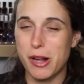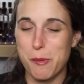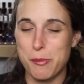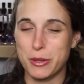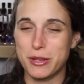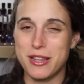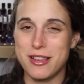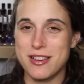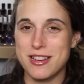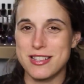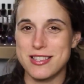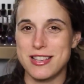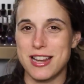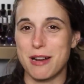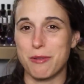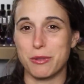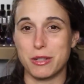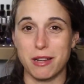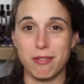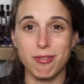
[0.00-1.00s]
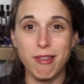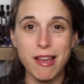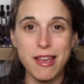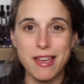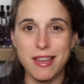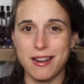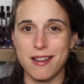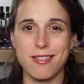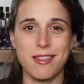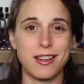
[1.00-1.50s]
a couple neons that I really
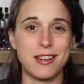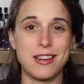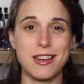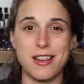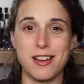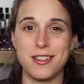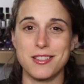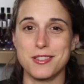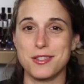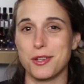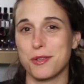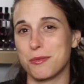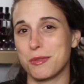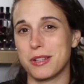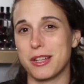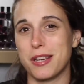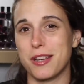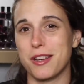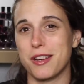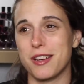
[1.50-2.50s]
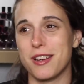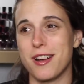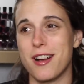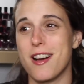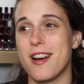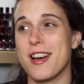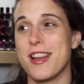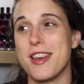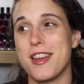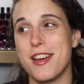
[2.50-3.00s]
like, and I think neons look really good
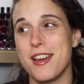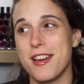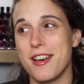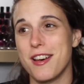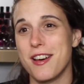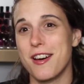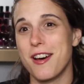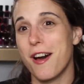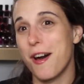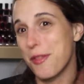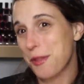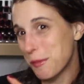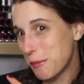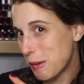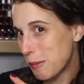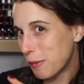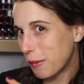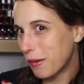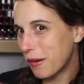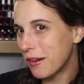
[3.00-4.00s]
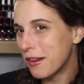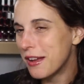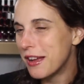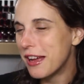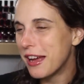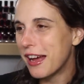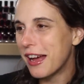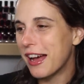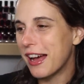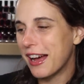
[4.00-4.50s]
on other people,
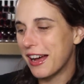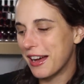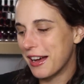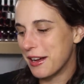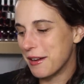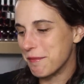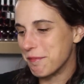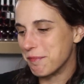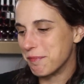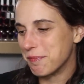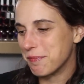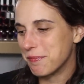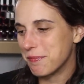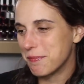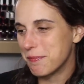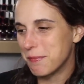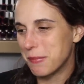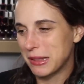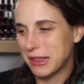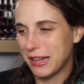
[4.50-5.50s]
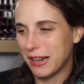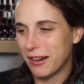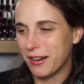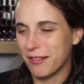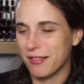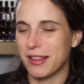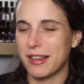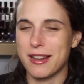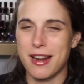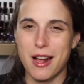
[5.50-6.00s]
but
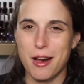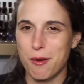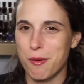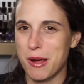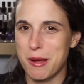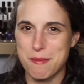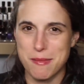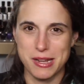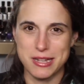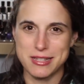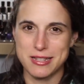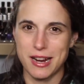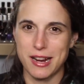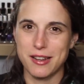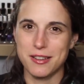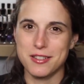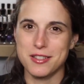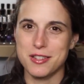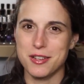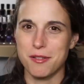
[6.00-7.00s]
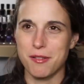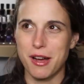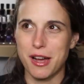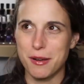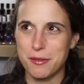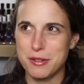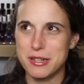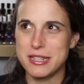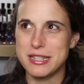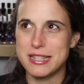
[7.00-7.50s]
they're like not quite my style, so
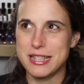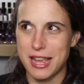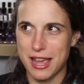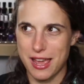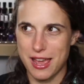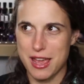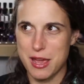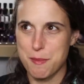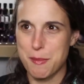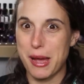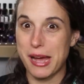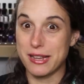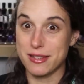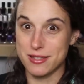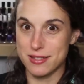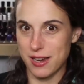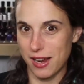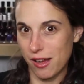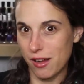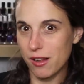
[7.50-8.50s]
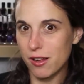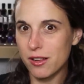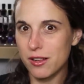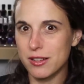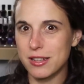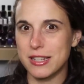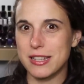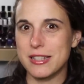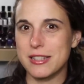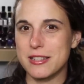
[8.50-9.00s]
I would say pastel
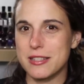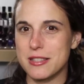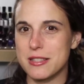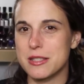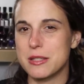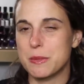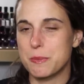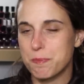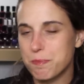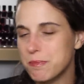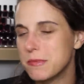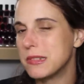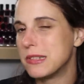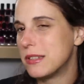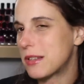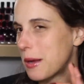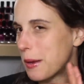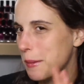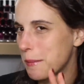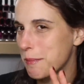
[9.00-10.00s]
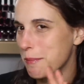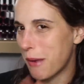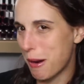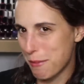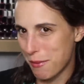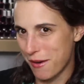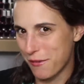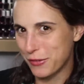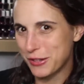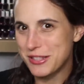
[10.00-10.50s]
is
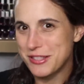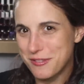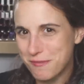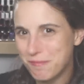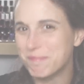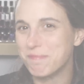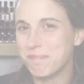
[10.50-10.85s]
my preference.